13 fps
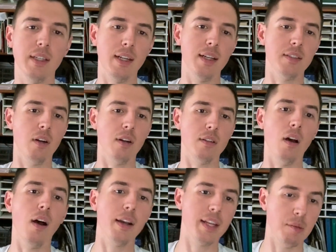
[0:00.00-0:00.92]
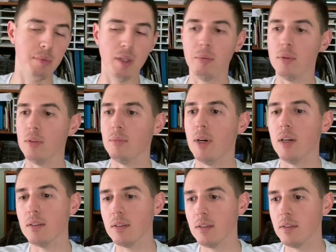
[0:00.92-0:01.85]
And I started talking to people
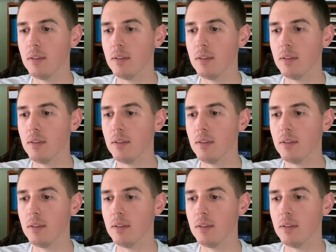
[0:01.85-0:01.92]
about,